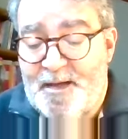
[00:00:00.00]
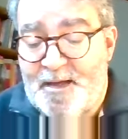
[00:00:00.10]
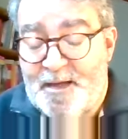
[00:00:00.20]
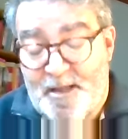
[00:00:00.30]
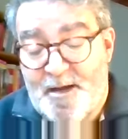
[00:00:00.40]

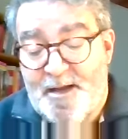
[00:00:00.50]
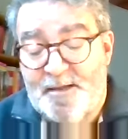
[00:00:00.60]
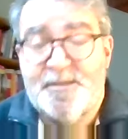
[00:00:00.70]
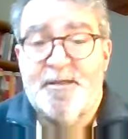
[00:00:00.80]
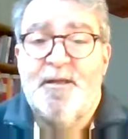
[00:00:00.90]

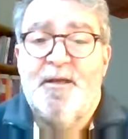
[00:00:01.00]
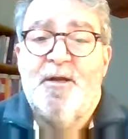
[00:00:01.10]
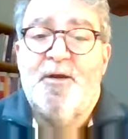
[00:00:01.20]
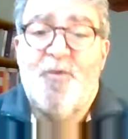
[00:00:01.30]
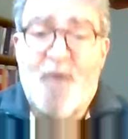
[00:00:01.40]
client.
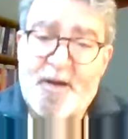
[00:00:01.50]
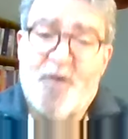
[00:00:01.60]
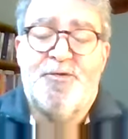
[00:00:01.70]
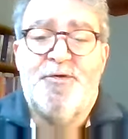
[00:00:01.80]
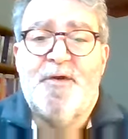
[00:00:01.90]
who I
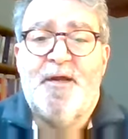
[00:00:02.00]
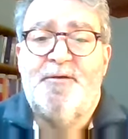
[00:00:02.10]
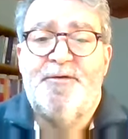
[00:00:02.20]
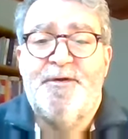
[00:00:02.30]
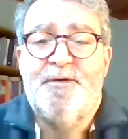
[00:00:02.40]
got talking
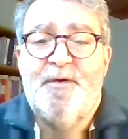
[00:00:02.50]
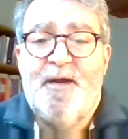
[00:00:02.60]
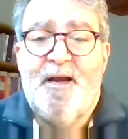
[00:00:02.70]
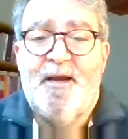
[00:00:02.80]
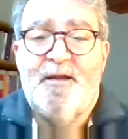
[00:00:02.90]
to,
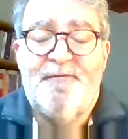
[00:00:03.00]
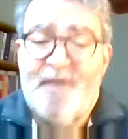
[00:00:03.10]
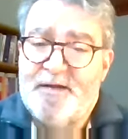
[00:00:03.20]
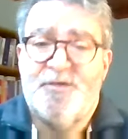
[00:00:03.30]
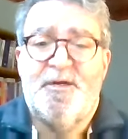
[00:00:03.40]
and
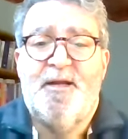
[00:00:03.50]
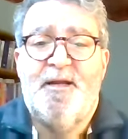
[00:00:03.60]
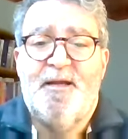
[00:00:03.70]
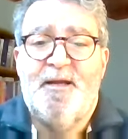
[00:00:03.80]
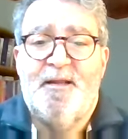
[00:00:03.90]
eventually
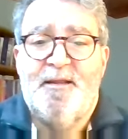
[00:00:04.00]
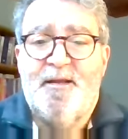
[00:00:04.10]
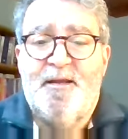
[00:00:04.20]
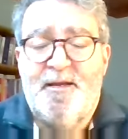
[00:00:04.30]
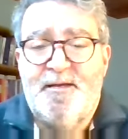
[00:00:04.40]
it
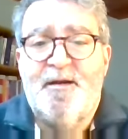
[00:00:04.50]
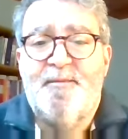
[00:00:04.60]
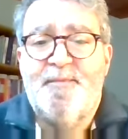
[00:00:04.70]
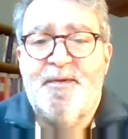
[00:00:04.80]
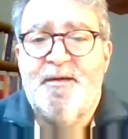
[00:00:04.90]
ended
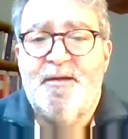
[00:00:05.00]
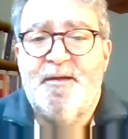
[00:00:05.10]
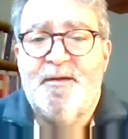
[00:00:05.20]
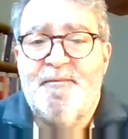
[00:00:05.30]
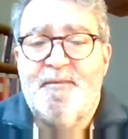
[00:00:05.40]
up
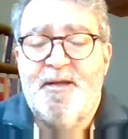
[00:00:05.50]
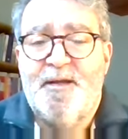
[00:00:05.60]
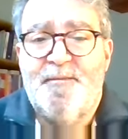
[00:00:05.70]
in